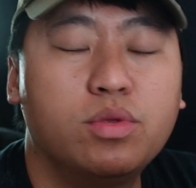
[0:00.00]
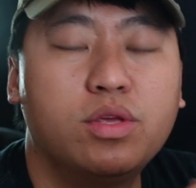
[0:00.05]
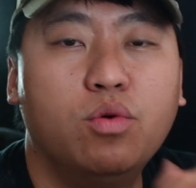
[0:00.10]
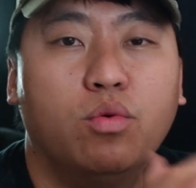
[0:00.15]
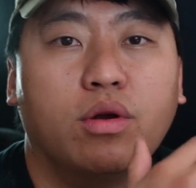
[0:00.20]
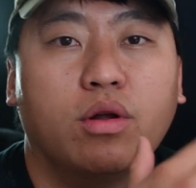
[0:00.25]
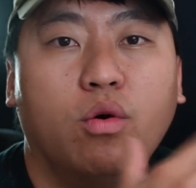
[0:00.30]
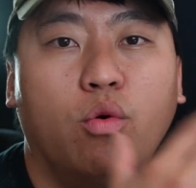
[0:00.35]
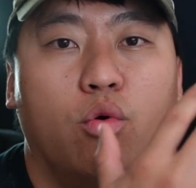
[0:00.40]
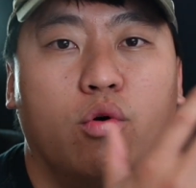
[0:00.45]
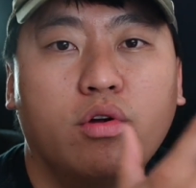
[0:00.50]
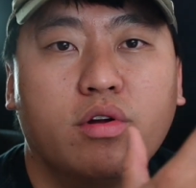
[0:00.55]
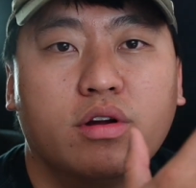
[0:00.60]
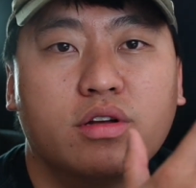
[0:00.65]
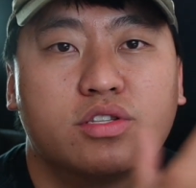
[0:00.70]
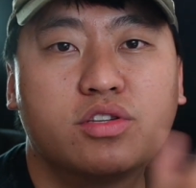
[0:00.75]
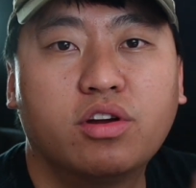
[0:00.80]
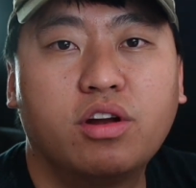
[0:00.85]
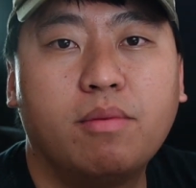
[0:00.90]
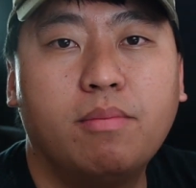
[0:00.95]
That's when you want to
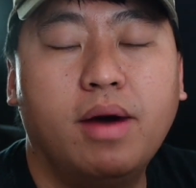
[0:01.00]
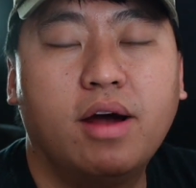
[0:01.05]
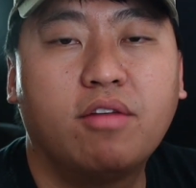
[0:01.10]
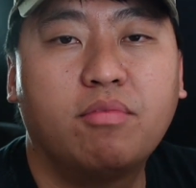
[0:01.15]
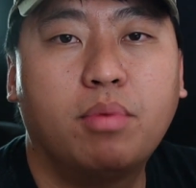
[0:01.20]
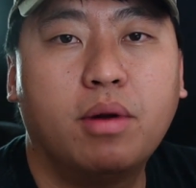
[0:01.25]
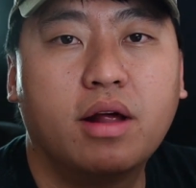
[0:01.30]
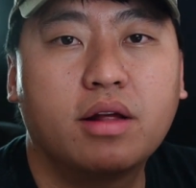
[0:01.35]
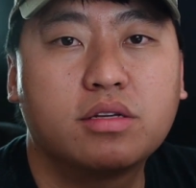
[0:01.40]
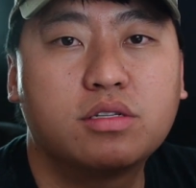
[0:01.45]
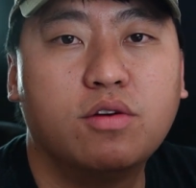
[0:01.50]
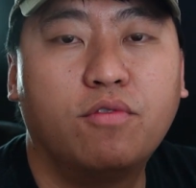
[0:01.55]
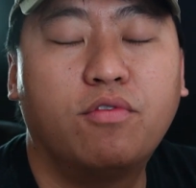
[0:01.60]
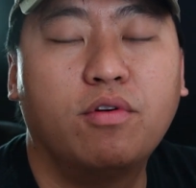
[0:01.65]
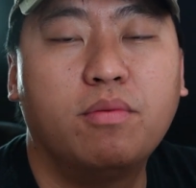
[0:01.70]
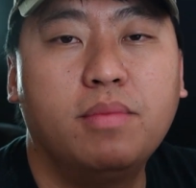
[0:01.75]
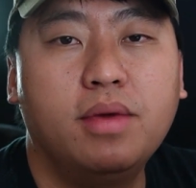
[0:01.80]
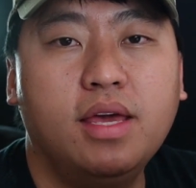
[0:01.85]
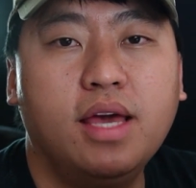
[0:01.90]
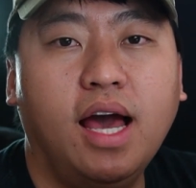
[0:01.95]
order a certain amount of product.
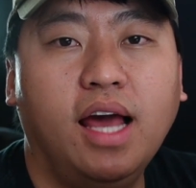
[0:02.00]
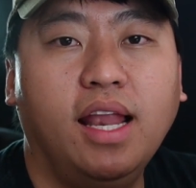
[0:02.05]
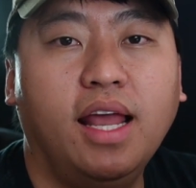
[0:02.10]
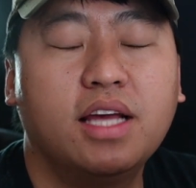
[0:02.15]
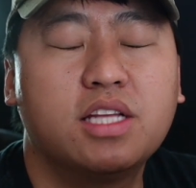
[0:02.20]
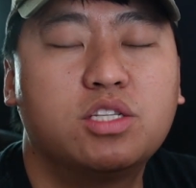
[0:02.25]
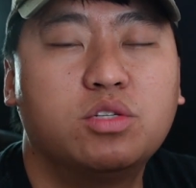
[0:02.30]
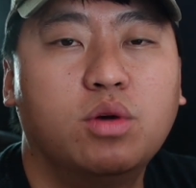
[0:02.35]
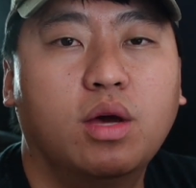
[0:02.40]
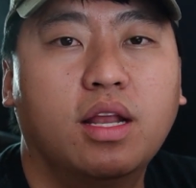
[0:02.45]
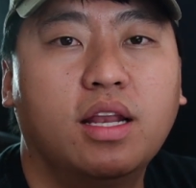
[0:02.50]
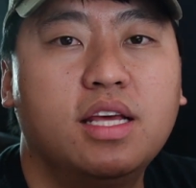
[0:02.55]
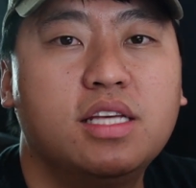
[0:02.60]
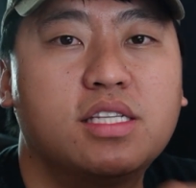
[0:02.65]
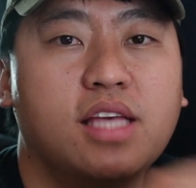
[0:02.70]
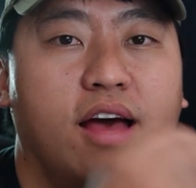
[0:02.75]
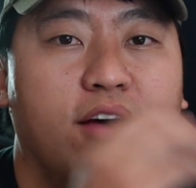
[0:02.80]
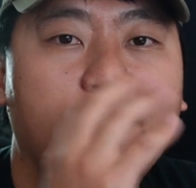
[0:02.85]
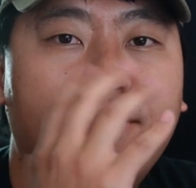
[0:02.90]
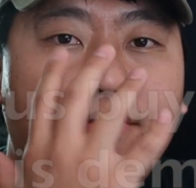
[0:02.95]
So for me, I like to at
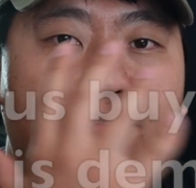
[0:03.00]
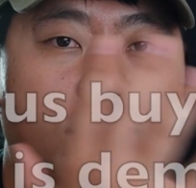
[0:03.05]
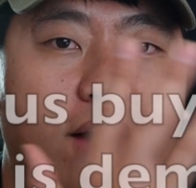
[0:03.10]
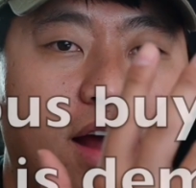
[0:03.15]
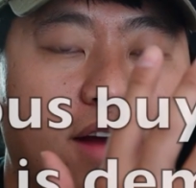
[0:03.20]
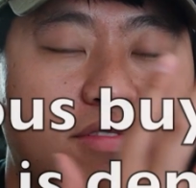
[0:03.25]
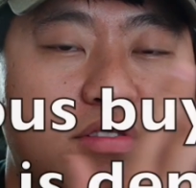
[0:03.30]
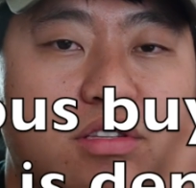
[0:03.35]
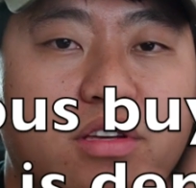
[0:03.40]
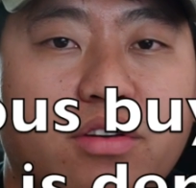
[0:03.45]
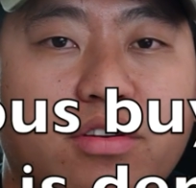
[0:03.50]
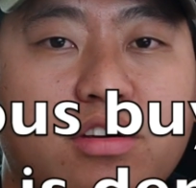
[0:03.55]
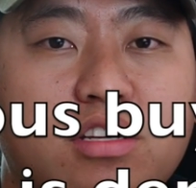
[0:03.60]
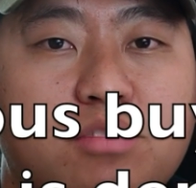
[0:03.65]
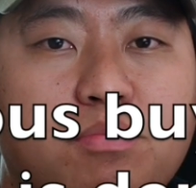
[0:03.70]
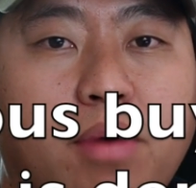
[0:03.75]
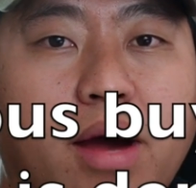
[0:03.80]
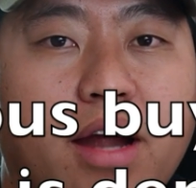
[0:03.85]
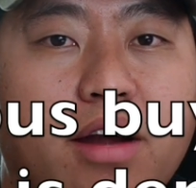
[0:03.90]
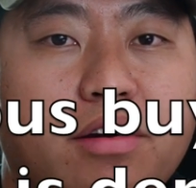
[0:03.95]
least have 5
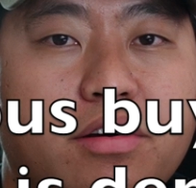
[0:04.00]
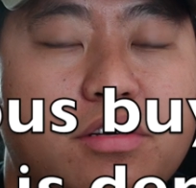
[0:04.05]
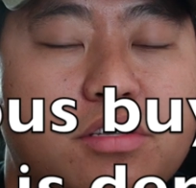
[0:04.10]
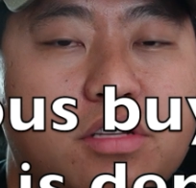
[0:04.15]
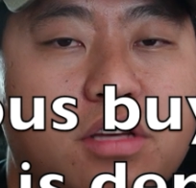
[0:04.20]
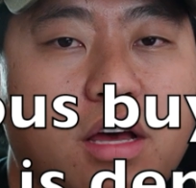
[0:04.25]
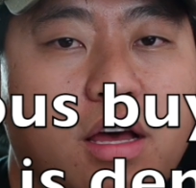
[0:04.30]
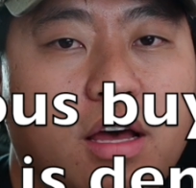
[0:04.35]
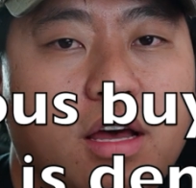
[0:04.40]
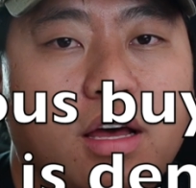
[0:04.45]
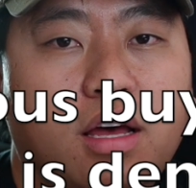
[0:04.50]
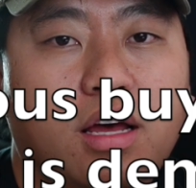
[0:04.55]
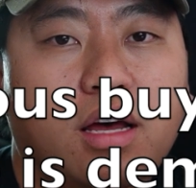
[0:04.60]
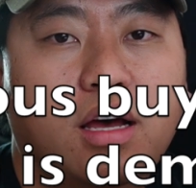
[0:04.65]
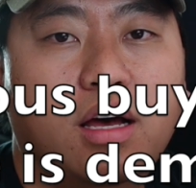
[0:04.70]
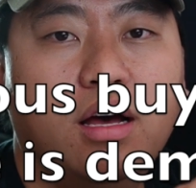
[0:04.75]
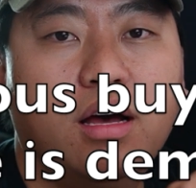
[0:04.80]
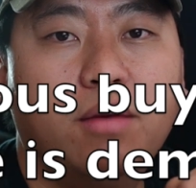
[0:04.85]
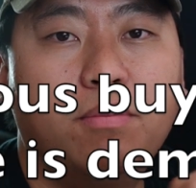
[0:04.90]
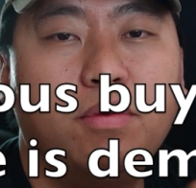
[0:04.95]
serious buyers
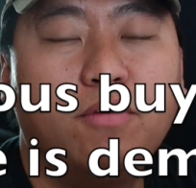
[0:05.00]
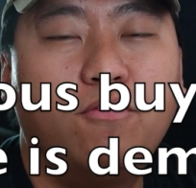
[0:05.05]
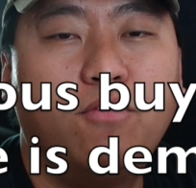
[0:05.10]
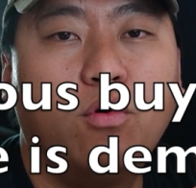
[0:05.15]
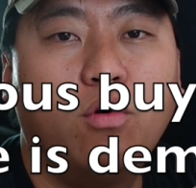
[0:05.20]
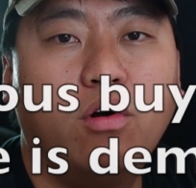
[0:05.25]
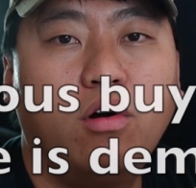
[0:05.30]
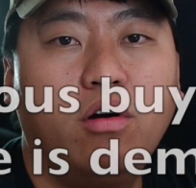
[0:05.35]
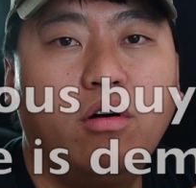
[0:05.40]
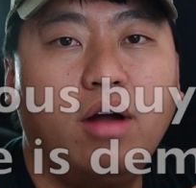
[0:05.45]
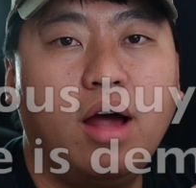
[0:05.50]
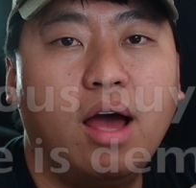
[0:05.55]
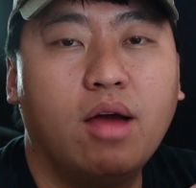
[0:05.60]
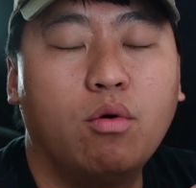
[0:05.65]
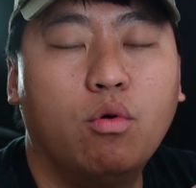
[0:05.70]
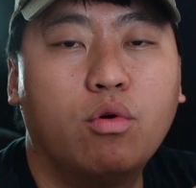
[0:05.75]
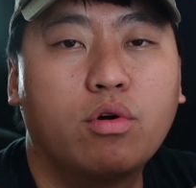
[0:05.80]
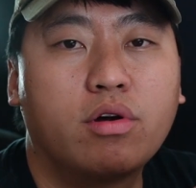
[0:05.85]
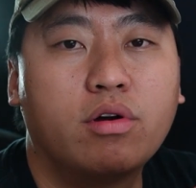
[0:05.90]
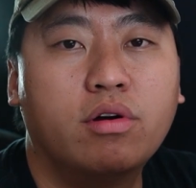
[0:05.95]
before
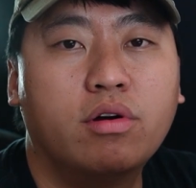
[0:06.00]
I